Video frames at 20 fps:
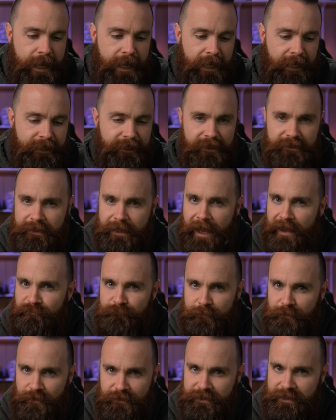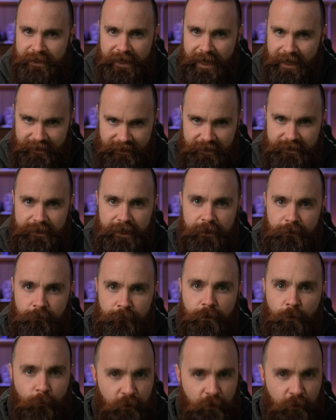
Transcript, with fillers: It doesn't have built-in SSL,